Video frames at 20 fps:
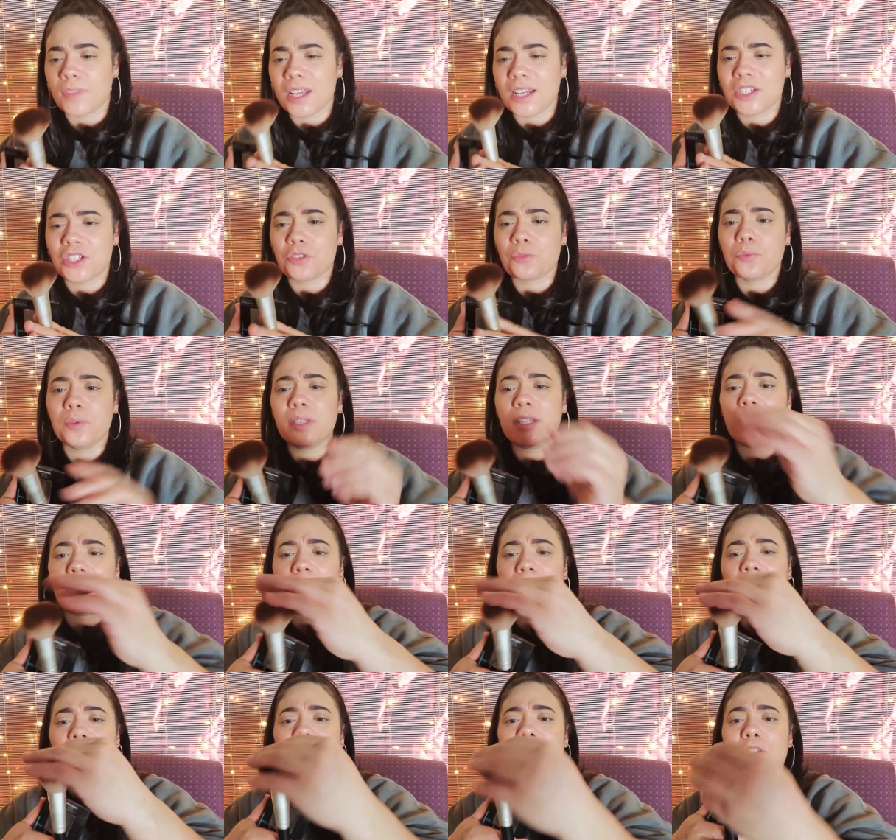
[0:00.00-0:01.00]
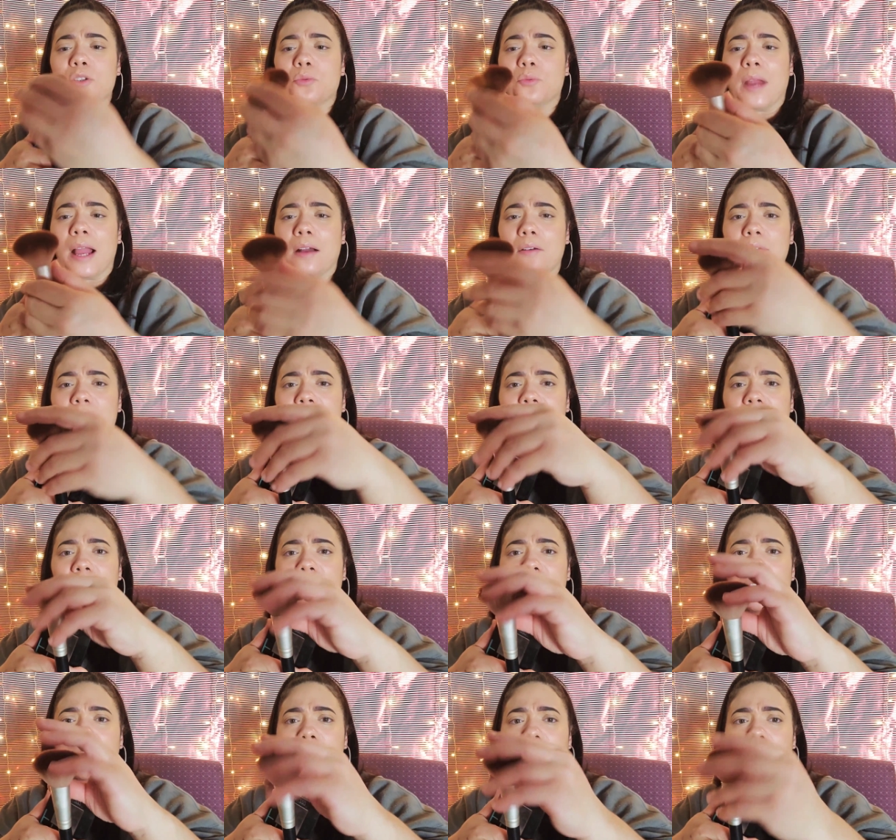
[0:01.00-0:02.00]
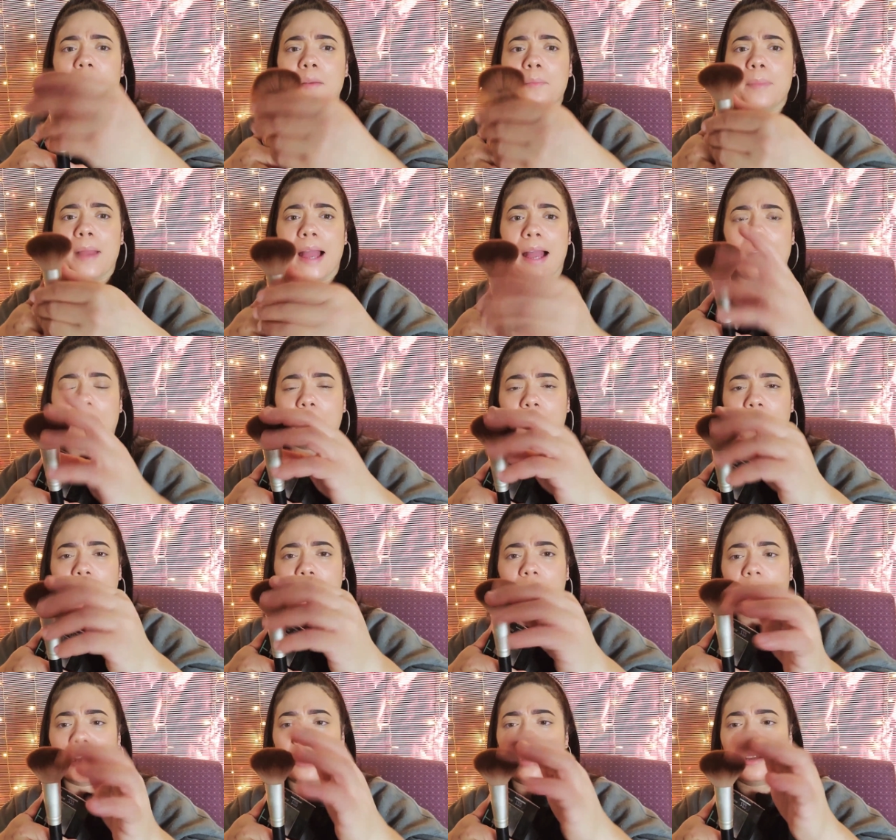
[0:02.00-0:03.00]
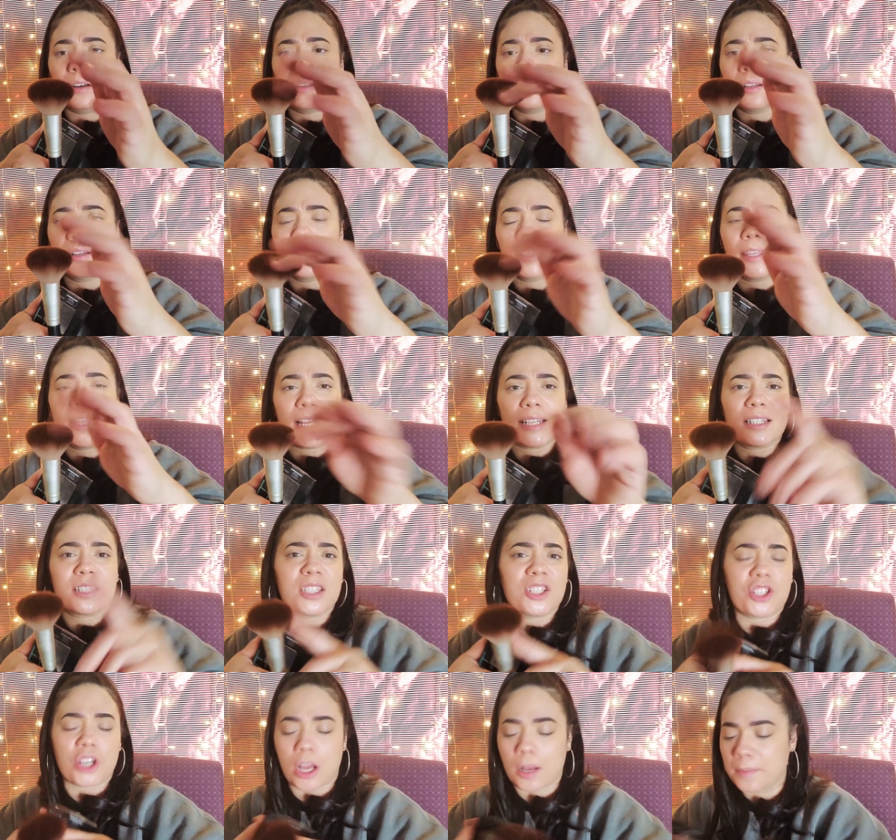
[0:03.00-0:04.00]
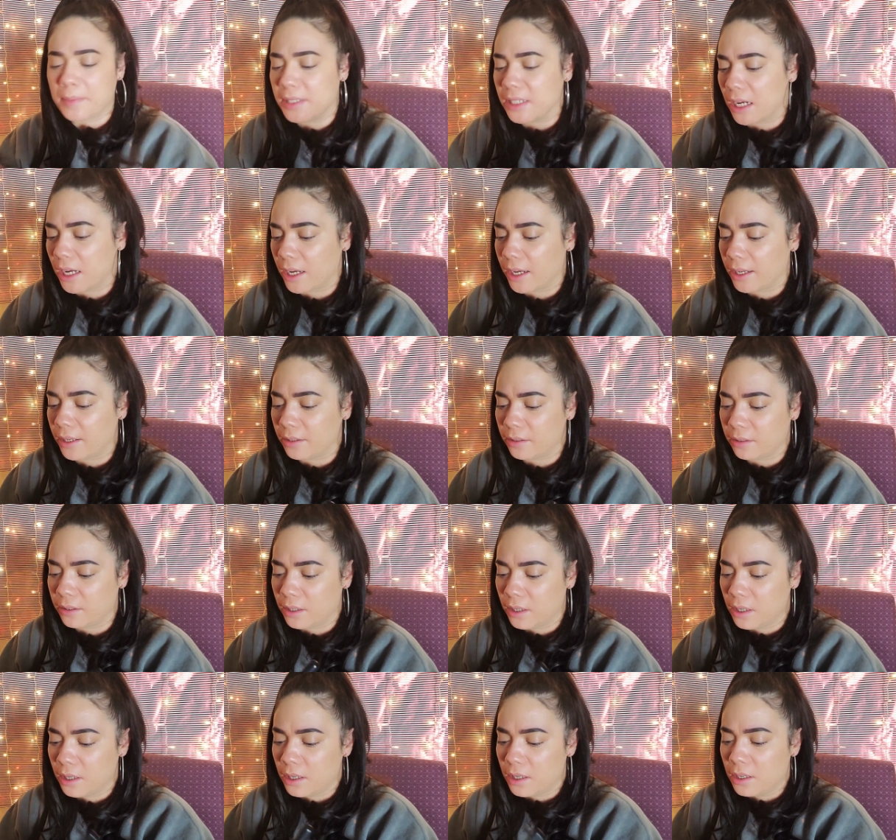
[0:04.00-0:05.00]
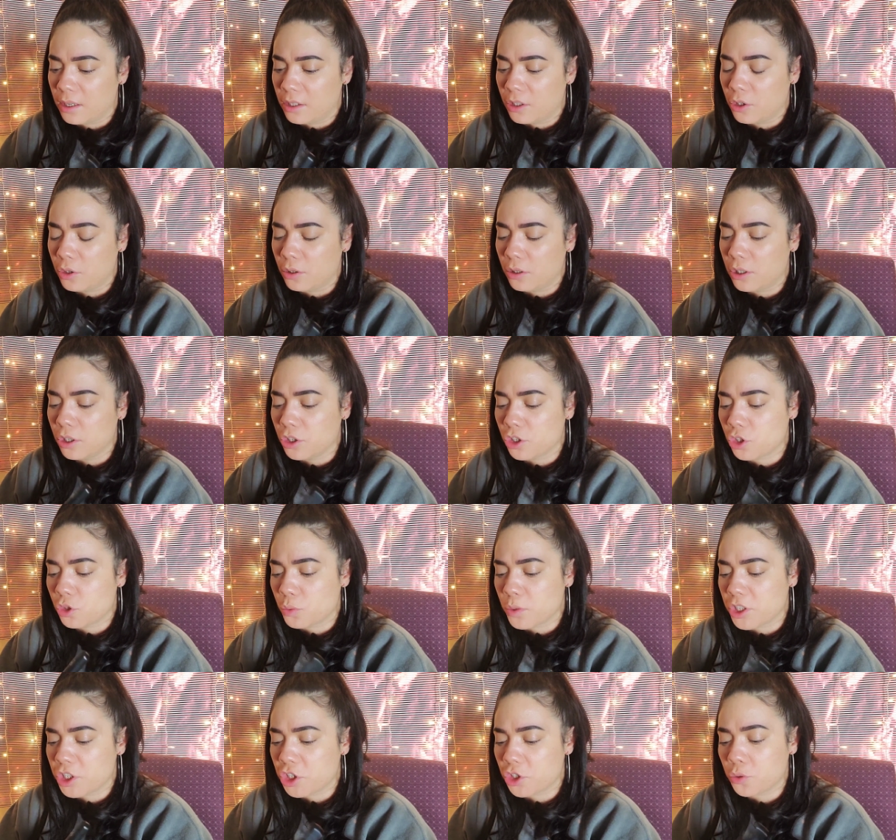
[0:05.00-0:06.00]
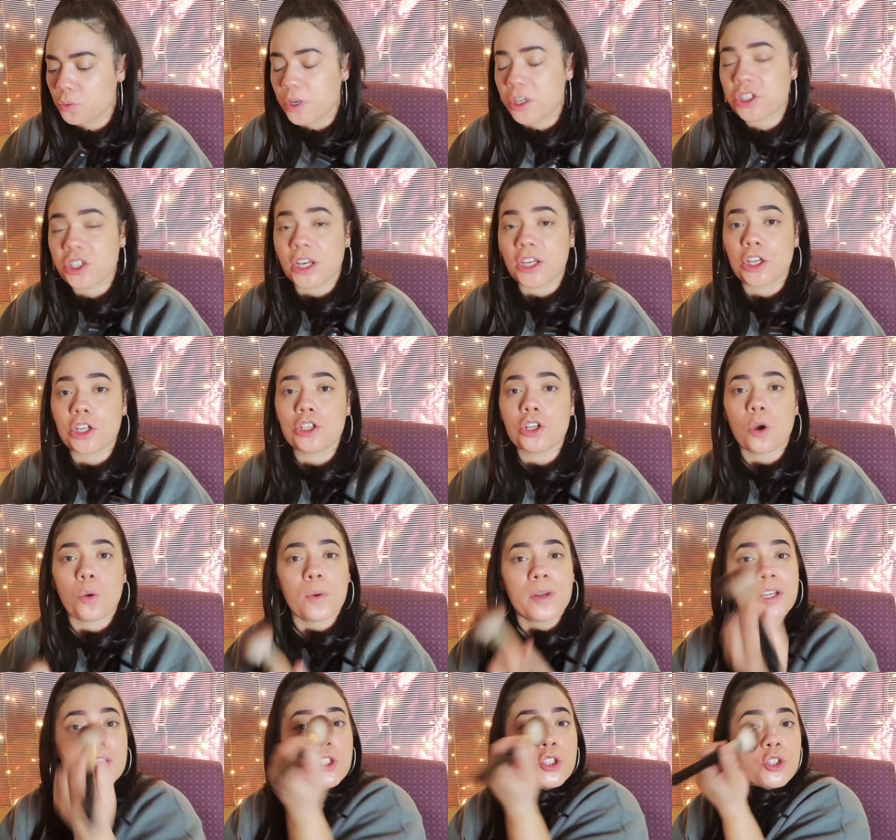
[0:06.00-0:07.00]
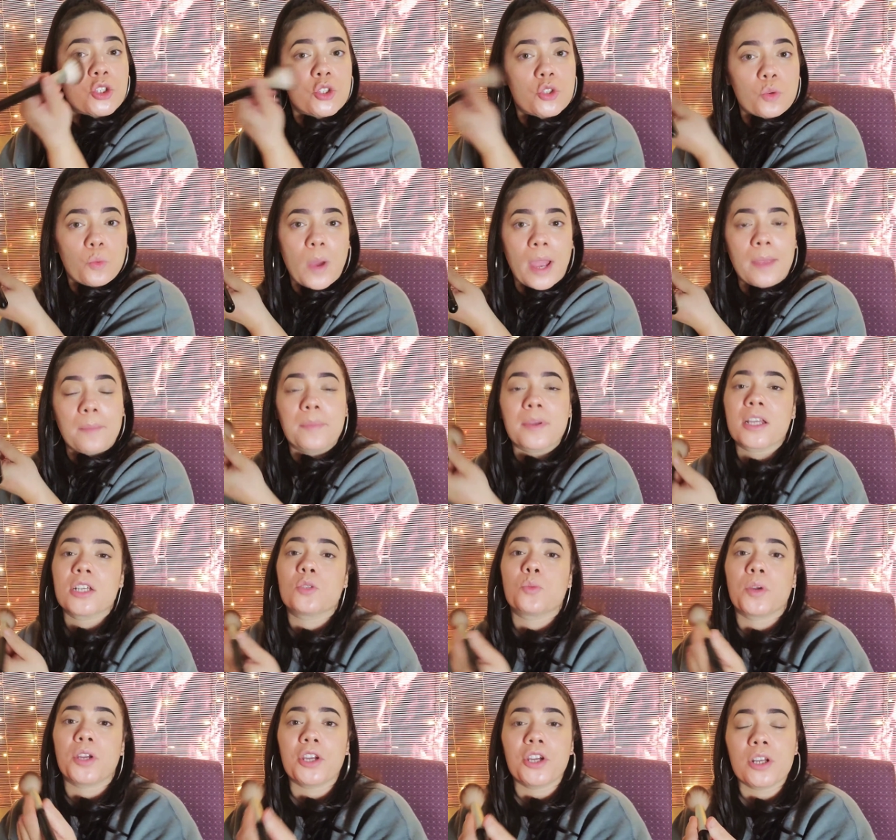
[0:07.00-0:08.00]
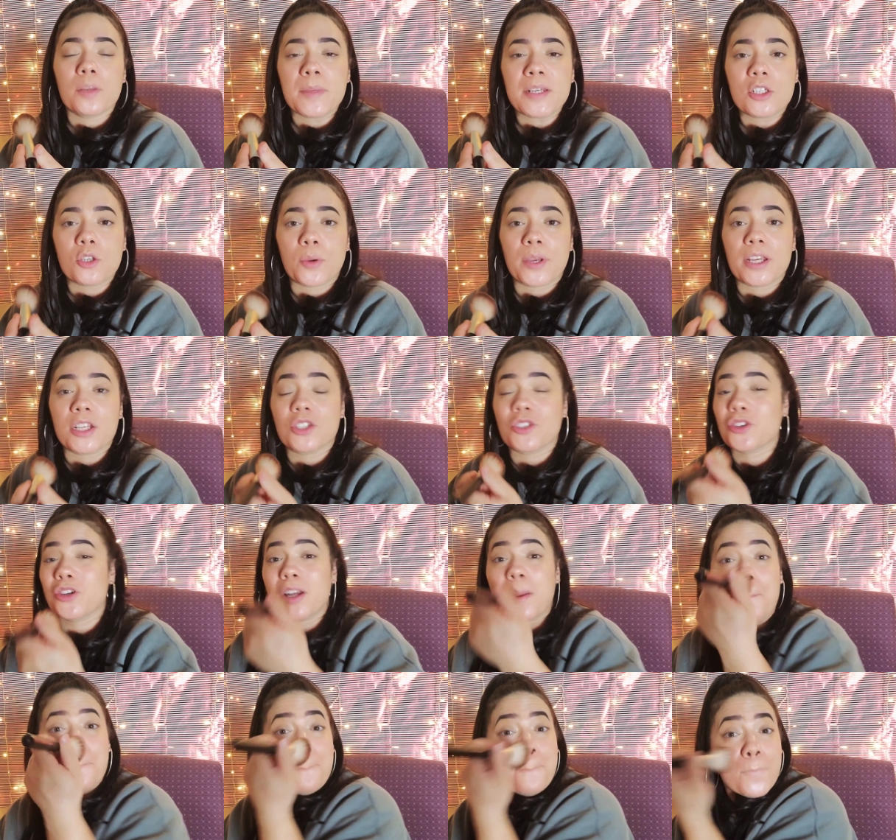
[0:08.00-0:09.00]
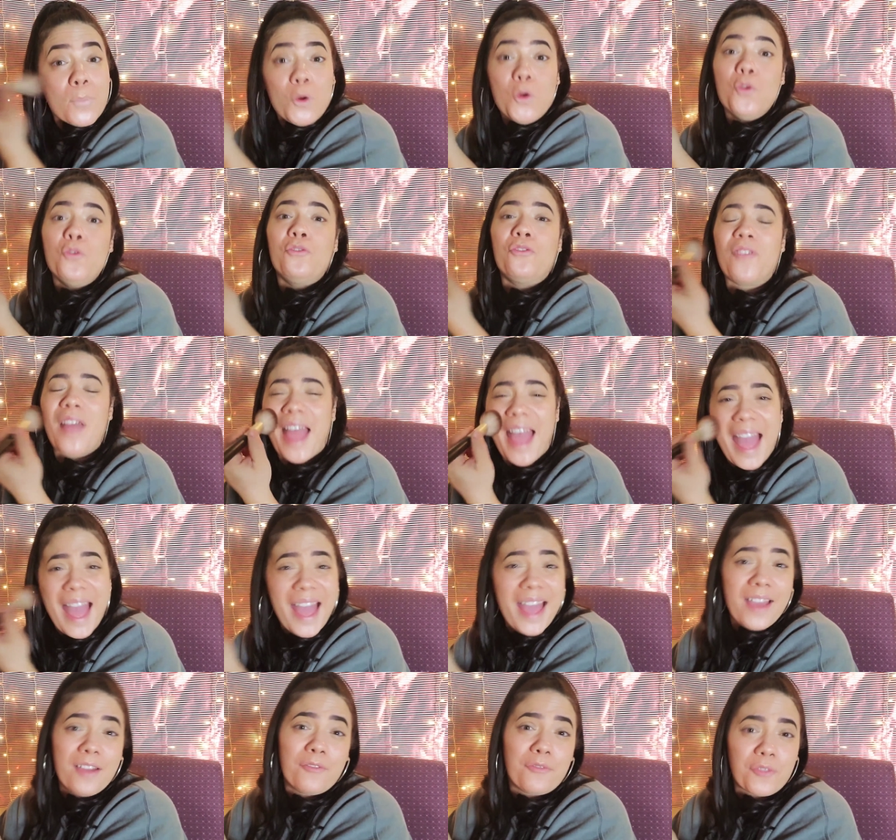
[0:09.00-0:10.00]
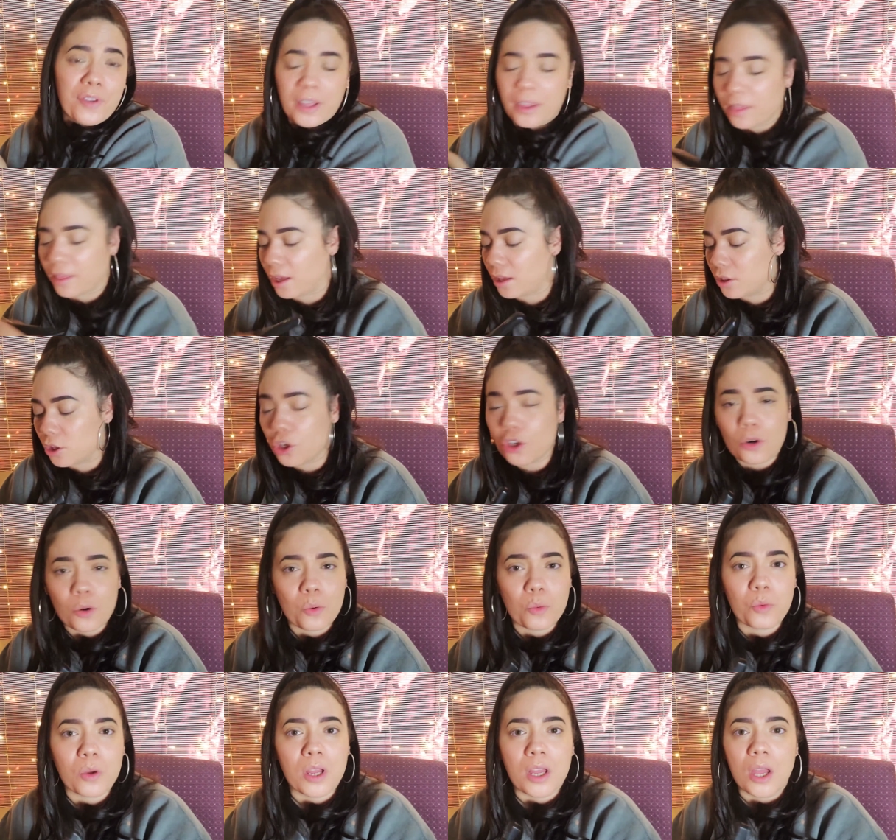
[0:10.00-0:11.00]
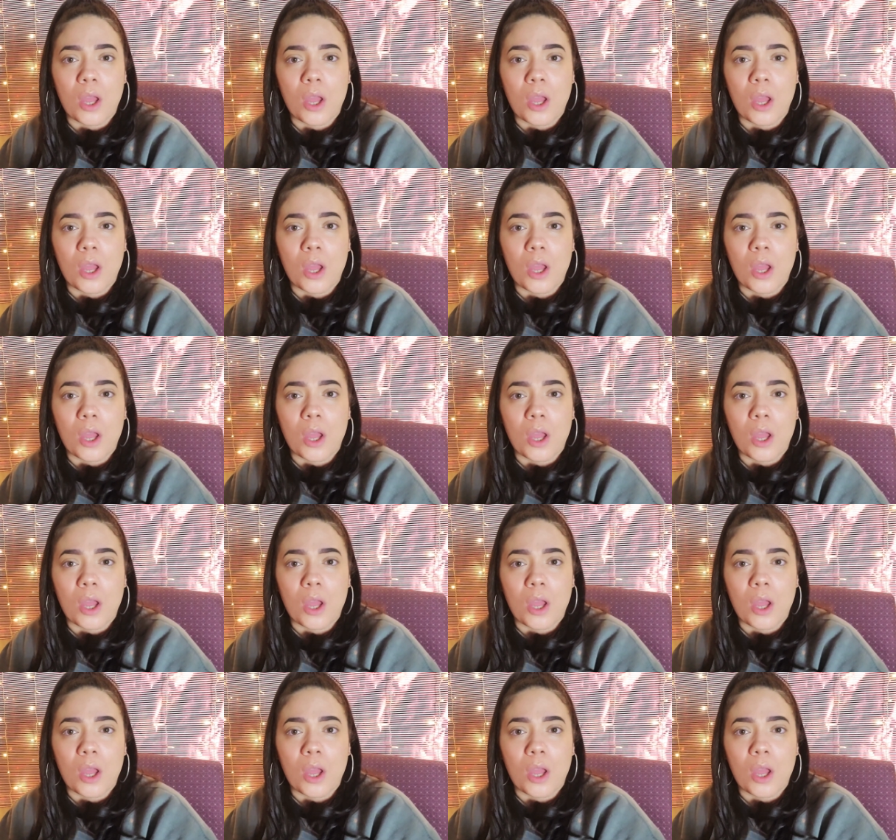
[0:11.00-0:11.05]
It's a really nice rounded powder, gets the job done. Do a little swish, swish, and you don't want to swipe, because what you're going to be doing is you're going to move everything. You don't